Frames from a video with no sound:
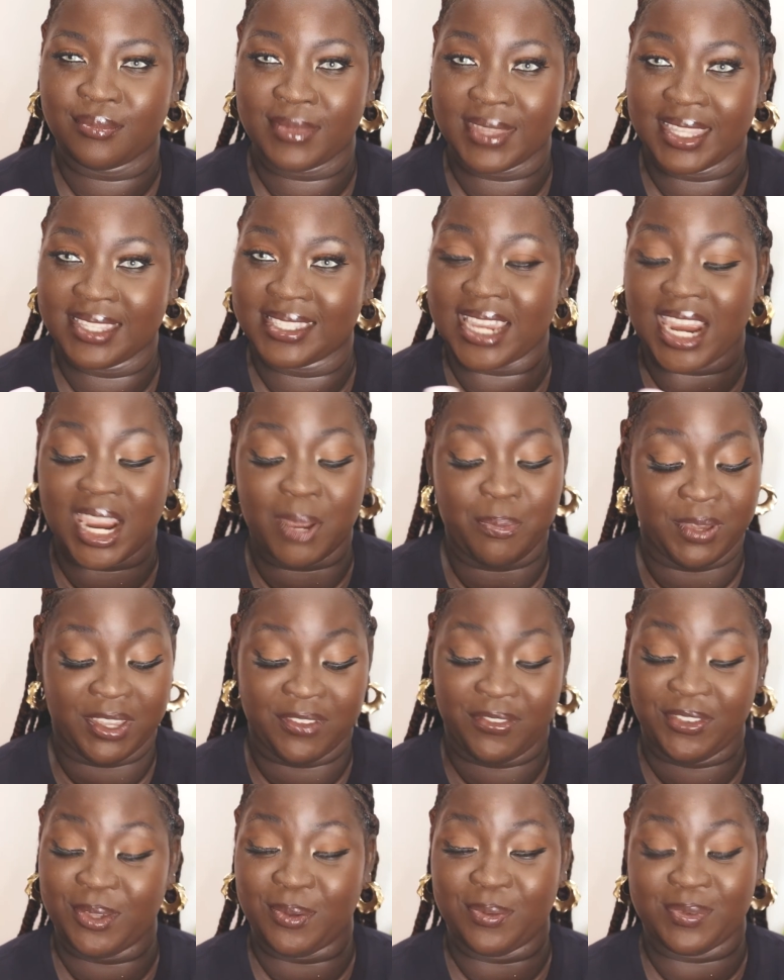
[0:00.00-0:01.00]
Zara
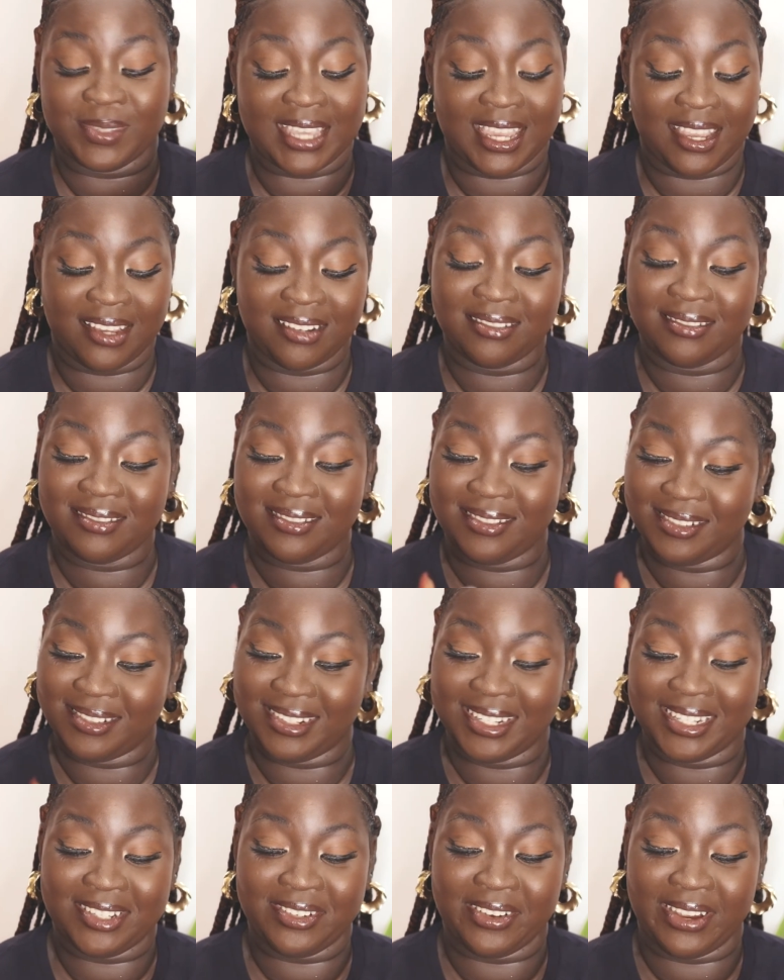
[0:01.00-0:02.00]
perfumes are
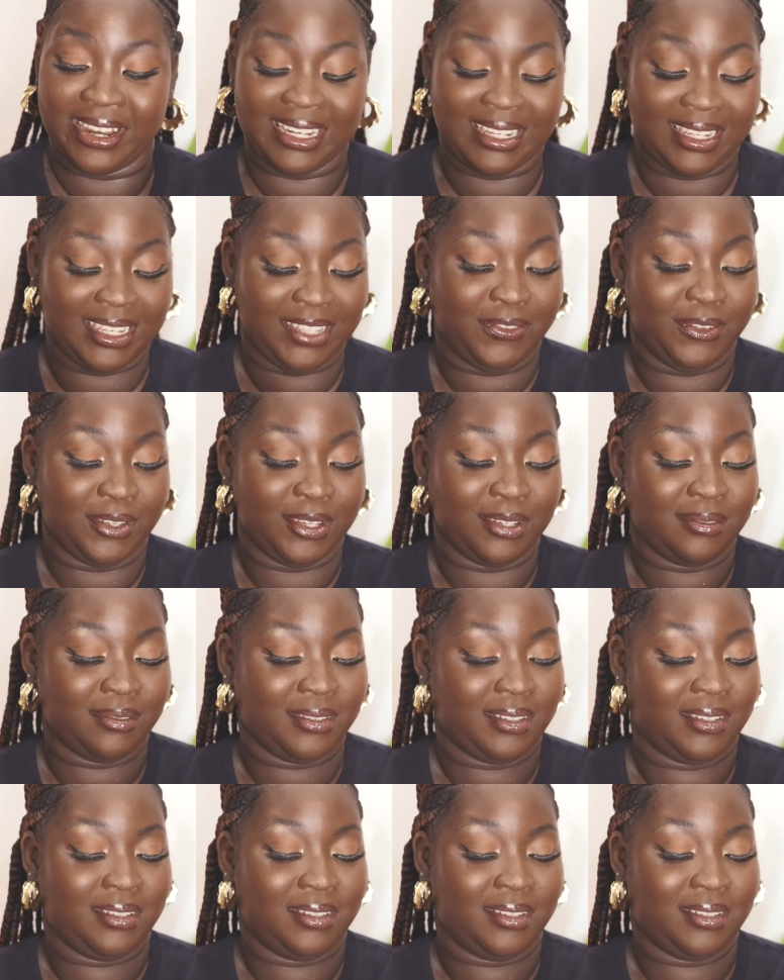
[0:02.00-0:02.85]
literally, if you